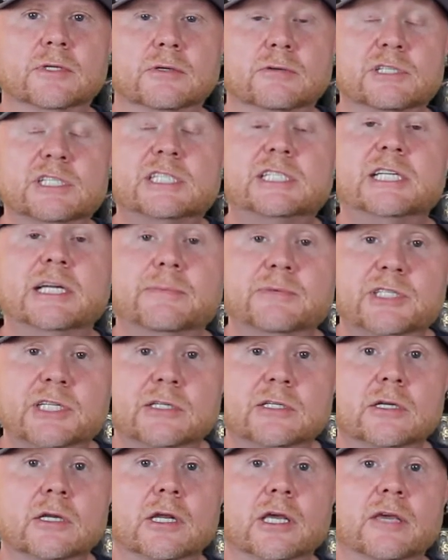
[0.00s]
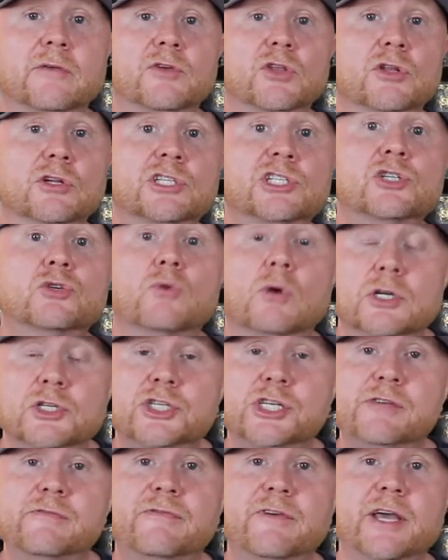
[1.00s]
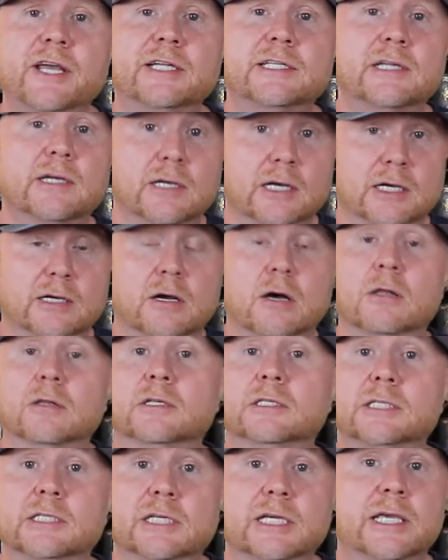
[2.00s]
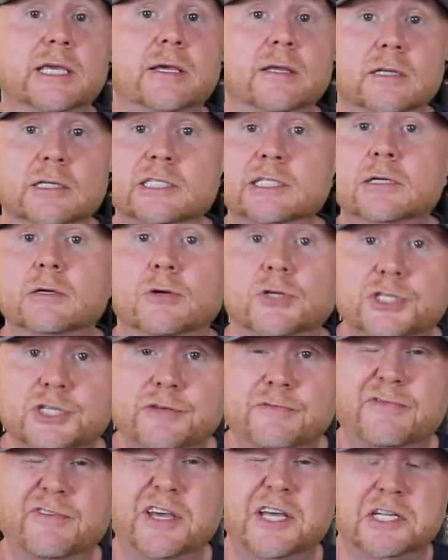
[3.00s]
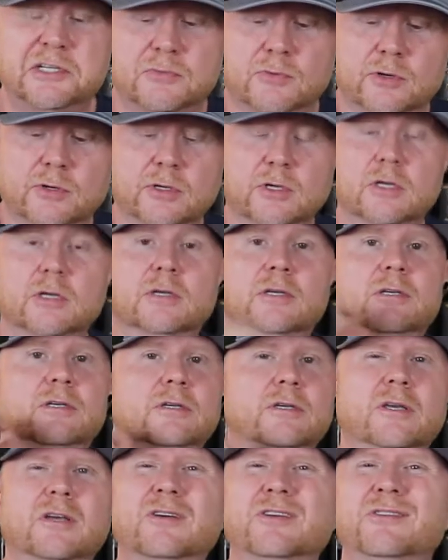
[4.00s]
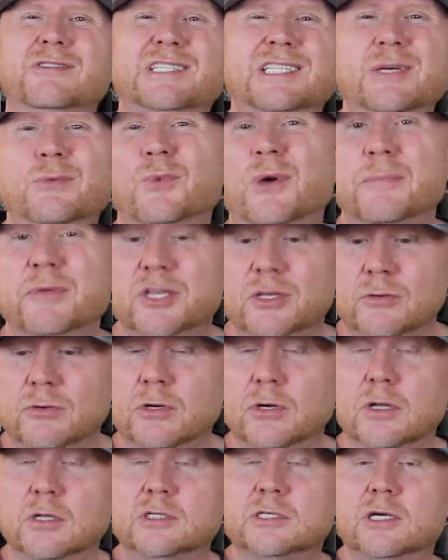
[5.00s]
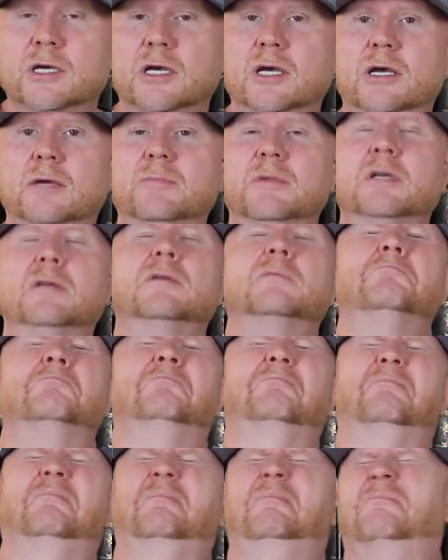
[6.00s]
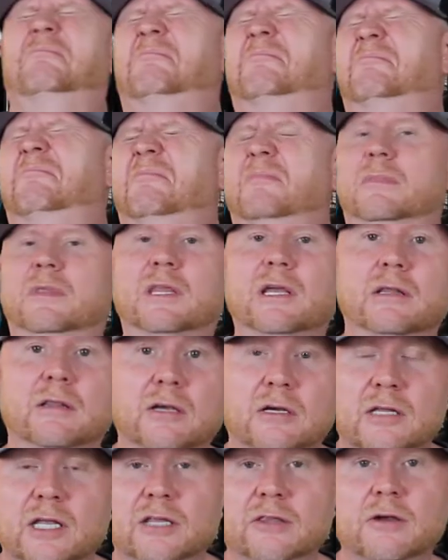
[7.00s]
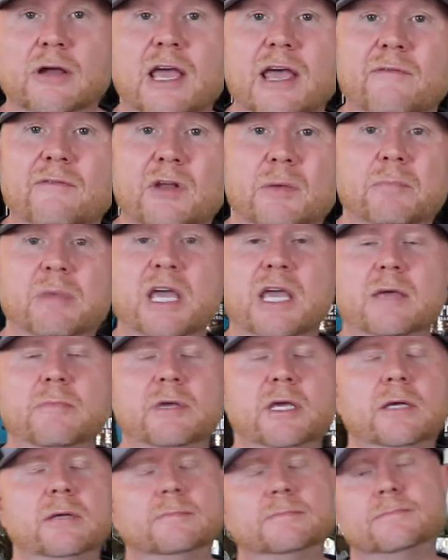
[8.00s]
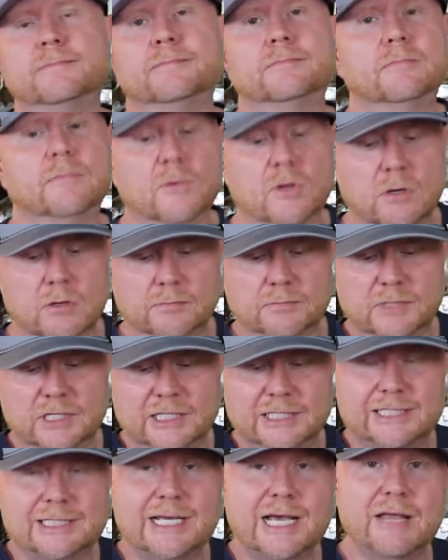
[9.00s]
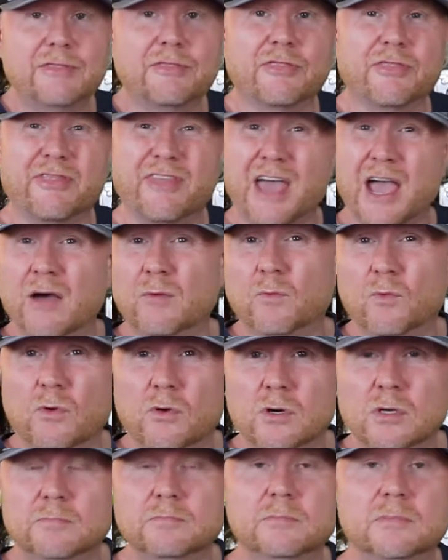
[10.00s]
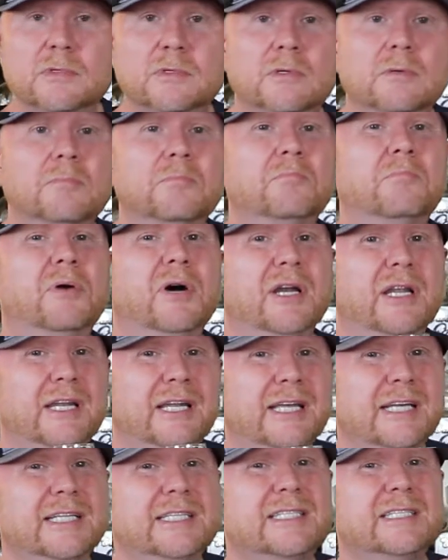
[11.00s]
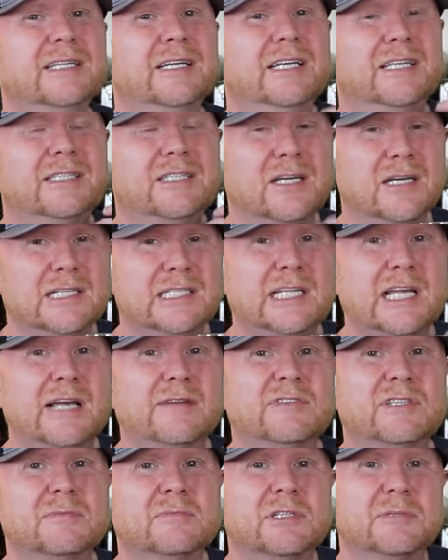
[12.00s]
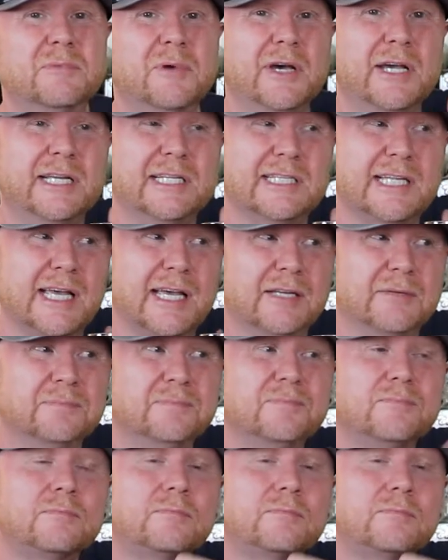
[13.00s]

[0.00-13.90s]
sips that's going to give you the scrunchy face. I call it the tequila scrunchy face, where you see women do it all the time. They look like they're having a baby. No, it's not that warm, but it does have some spice and